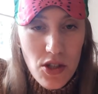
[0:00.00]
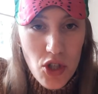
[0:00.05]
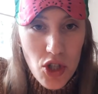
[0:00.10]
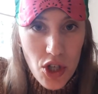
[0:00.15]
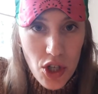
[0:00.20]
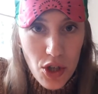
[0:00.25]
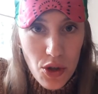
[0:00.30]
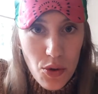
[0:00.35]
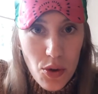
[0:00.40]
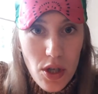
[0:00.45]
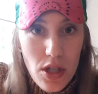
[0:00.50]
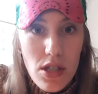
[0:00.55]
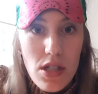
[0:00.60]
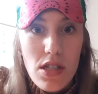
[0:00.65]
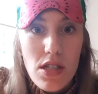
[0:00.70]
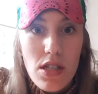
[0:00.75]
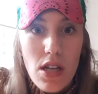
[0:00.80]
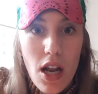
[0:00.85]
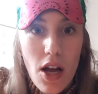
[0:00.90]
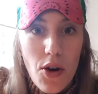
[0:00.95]
chew
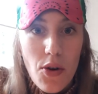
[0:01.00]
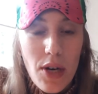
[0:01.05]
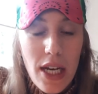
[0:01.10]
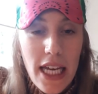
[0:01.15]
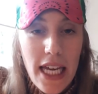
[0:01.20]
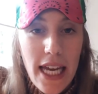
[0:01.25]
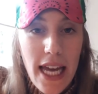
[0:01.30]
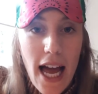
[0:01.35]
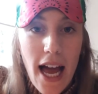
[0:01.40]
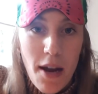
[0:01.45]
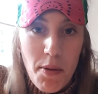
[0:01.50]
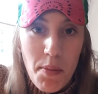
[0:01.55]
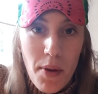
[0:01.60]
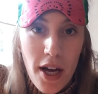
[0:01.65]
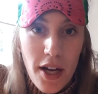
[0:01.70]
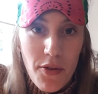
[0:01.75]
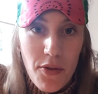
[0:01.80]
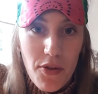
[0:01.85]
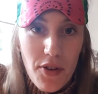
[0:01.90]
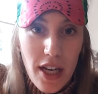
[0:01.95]
slowly and
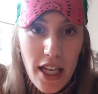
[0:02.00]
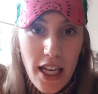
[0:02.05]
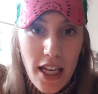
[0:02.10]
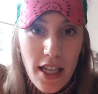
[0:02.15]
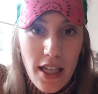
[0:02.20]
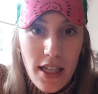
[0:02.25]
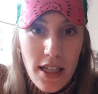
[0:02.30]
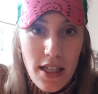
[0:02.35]
mindfully.